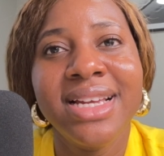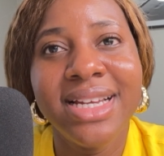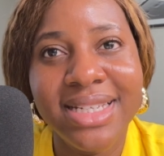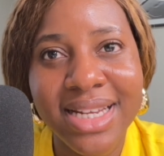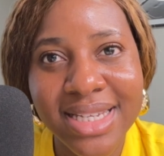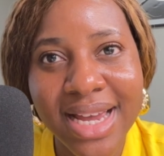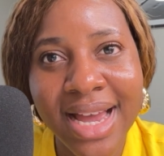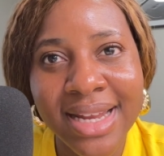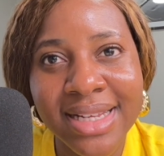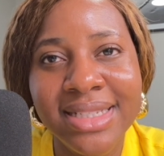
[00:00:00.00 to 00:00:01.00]
A data
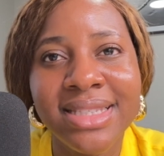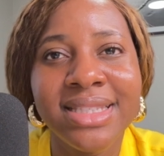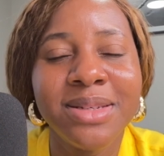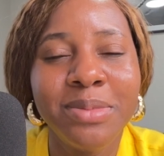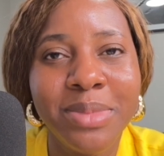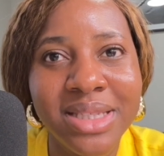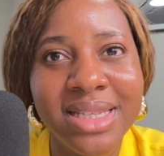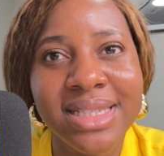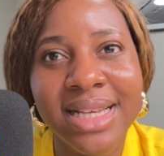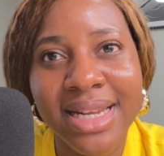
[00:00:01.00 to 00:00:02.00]
analyst,
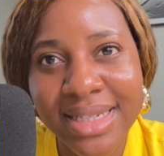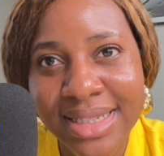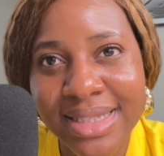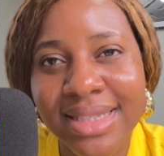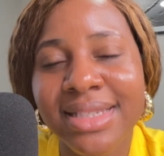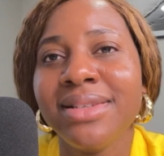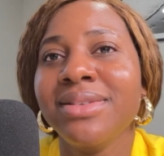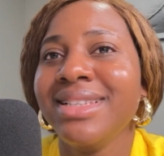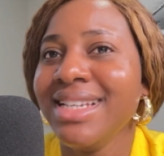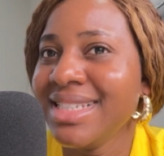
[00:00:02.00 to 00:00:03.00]
business analyst,
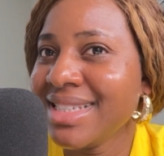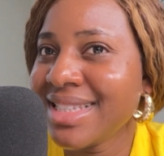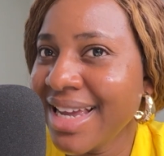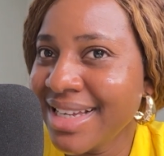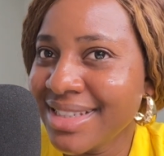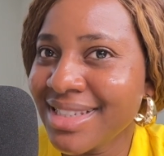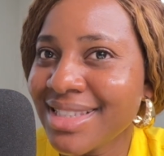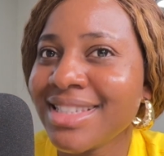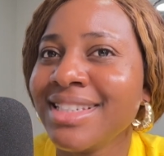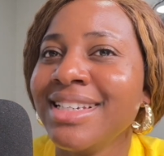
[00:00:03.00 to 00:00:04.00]
data scientist.